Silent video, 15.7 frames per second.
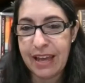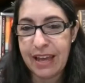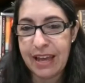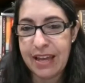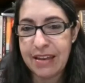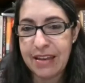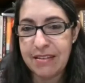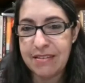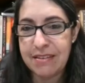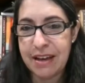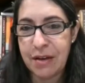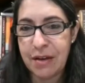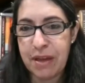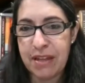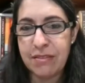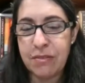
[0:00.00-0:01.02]
And
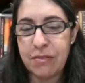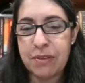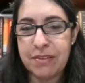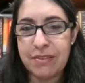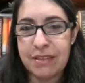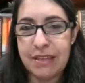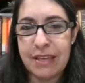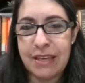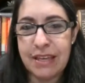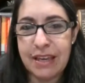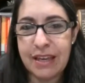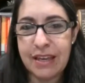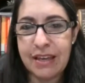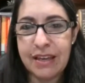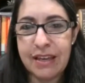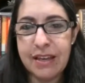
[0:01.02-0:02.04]
to be
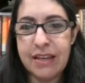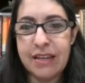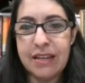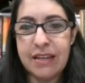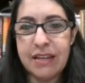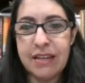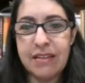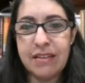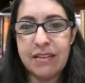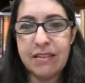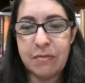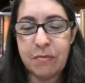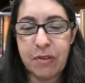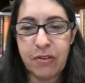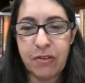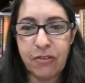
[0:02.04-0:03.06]
seeing
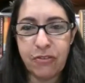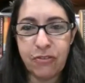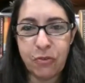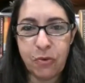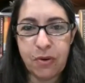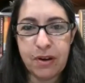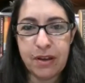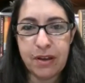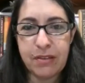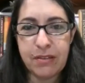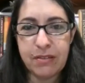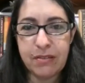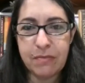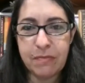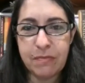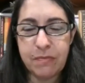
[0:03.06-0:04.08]
similar
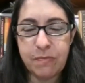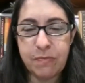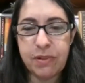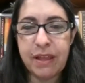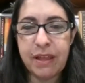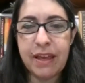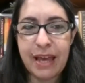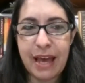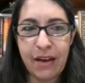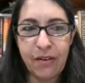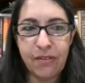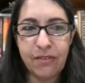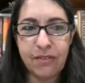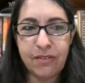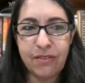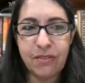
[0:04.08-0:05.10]
stories playing
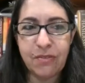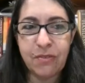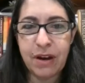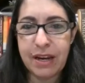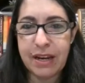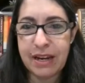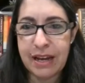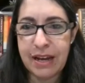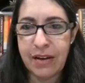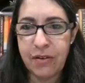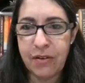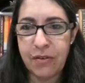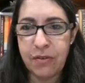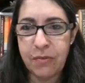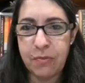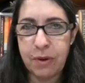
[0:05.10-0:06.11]
out right
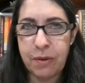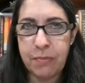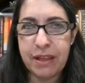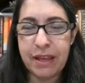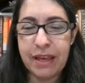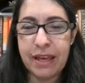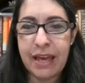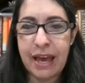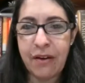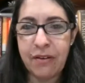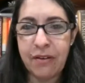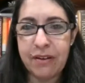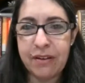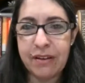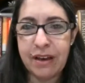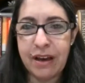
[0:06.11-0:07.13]
now, but playing out
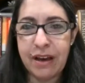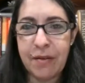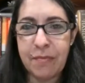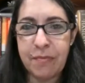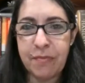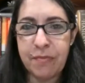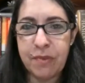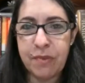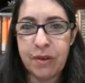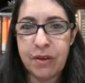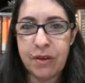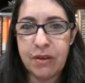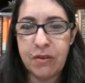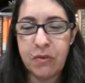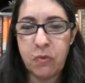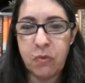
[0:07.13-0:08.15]

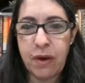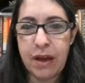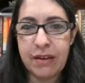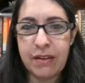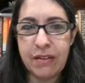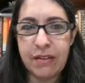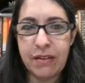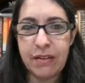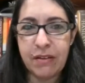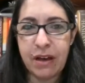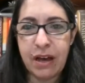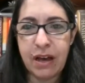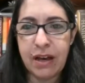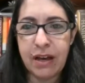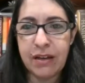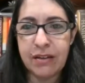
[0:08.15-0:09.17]
when
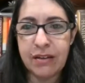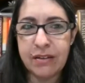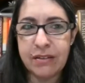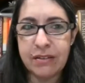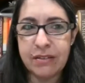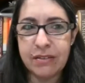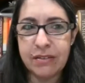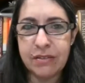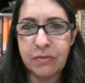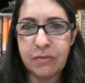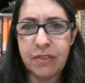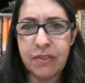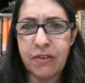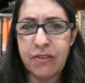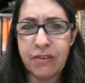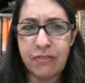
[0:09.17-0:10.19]

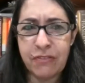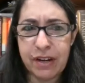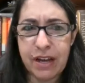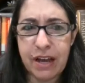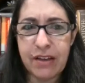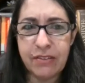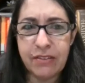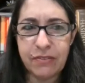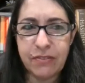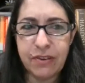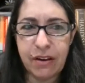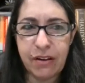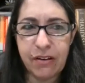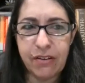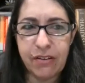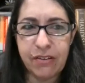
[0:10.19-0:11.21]
there are different kinds of
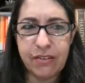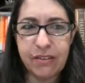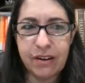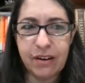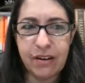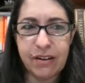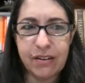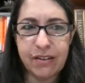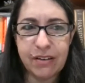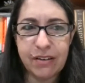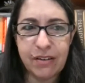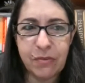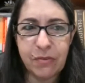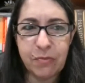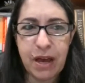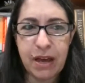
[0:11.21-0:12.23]
terrors in our, you
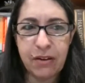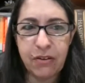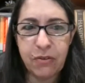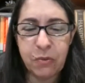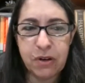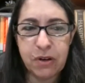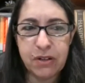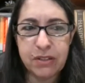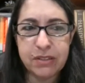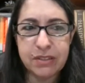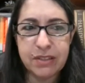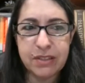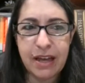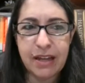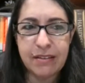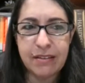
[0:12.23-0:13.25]
know, modern world,
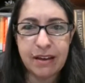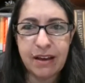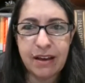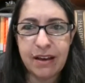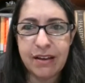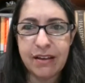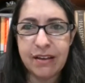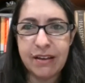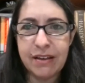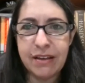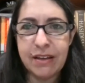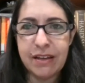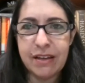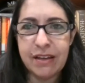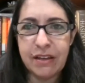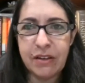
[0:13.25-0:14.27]
that
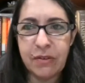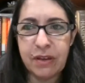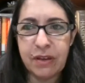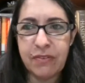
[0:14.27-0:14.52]
you know,